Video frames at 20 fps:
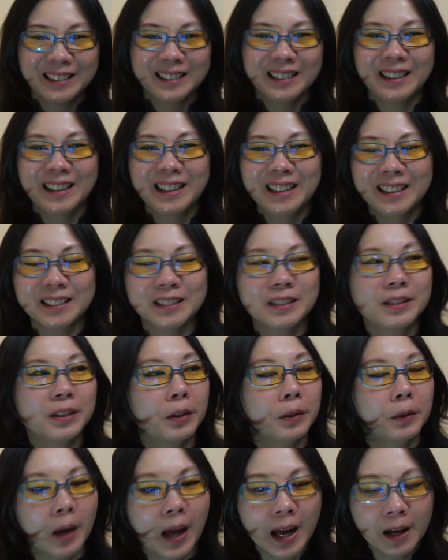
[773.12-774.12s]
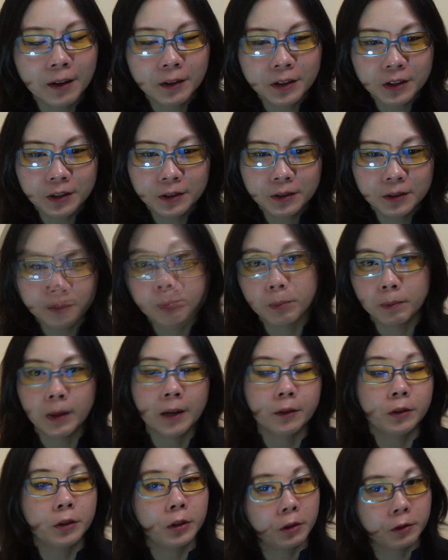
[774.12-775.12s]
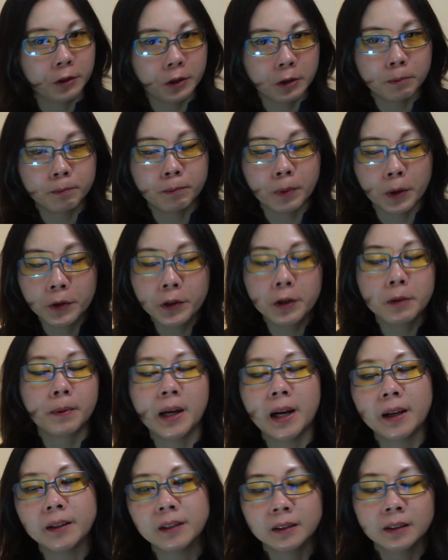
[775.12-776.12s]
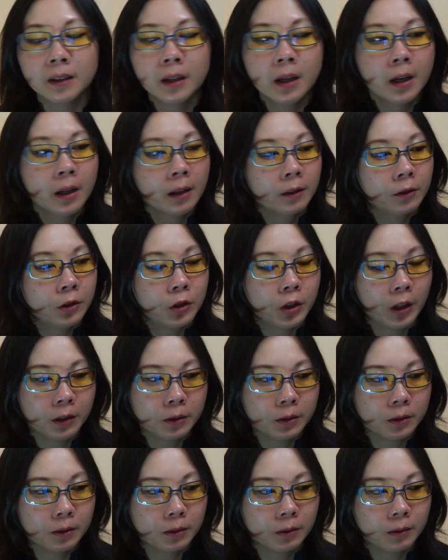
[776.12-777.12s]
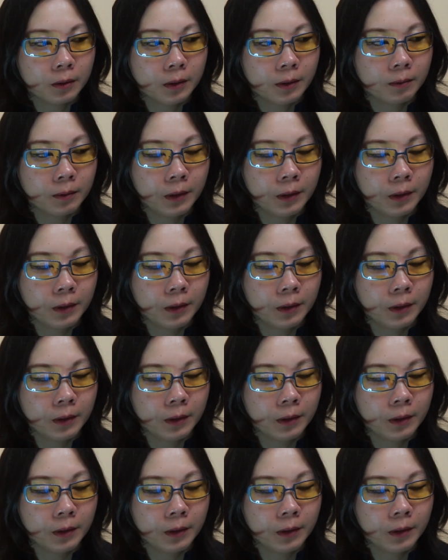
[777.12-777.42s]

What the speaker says: Yeah. So how do you and your partner juggle,